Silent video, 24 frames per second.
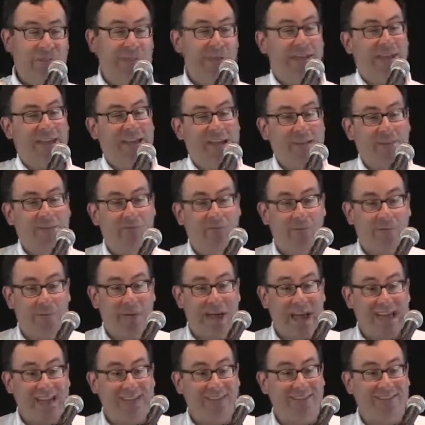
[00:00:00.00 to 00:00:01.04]
was the name of a
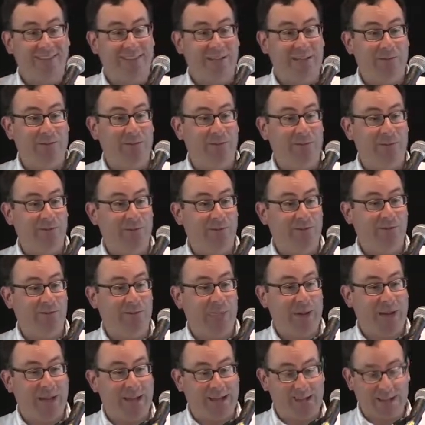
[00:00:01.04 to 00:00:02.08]
magazine produced
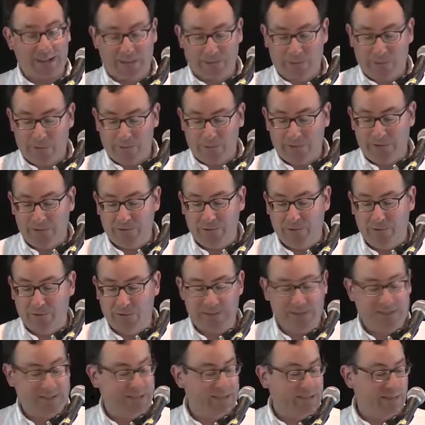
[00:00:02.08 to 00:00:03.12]
by young women who
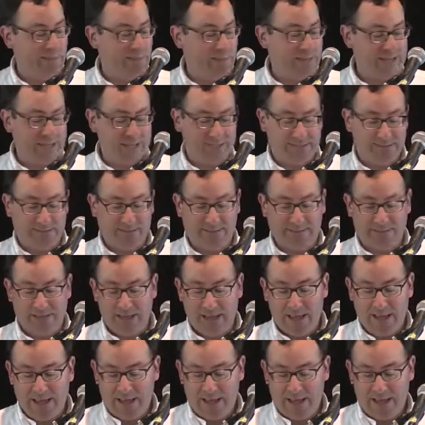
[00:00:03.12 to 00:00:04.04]
worked in the mills